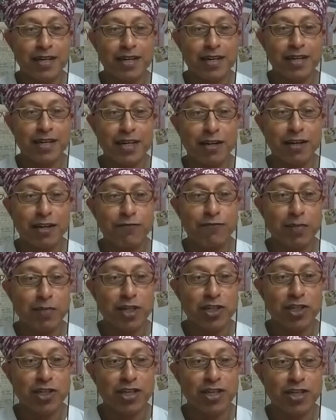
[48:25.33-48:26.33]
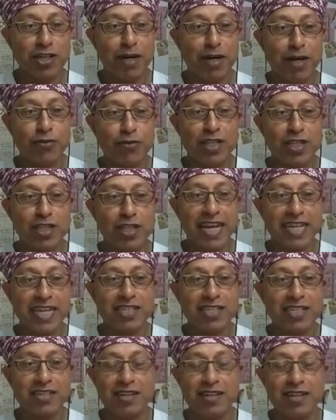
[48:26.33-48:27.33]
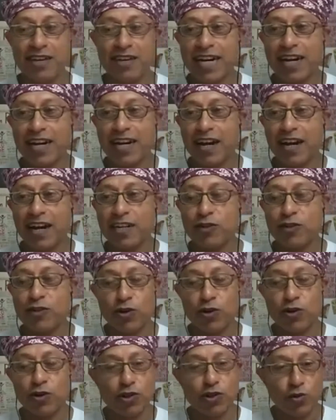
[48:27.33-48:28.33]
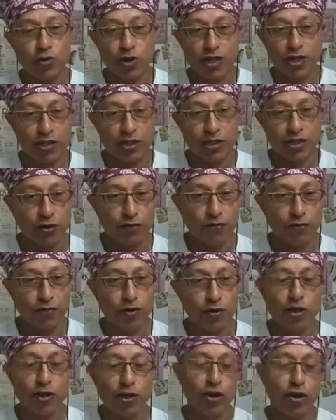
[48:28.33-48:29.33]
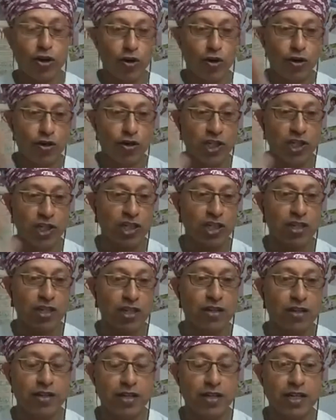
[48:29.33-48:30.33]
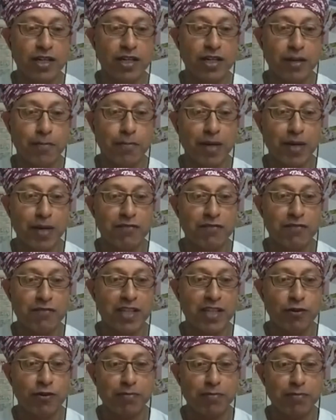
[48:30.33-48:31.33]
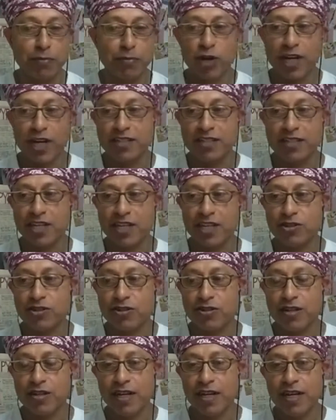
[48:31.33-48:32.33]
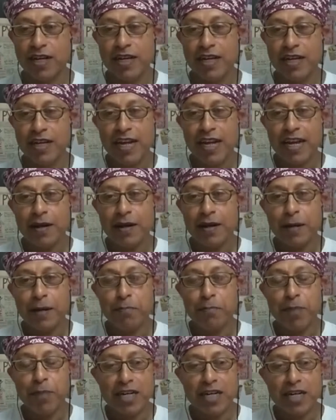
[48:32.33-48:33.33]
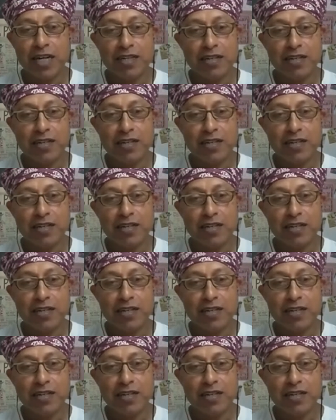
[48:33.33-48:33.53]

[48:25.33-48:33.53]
information about the next red light, or so on and so forth, or reaching in a place without memorization. But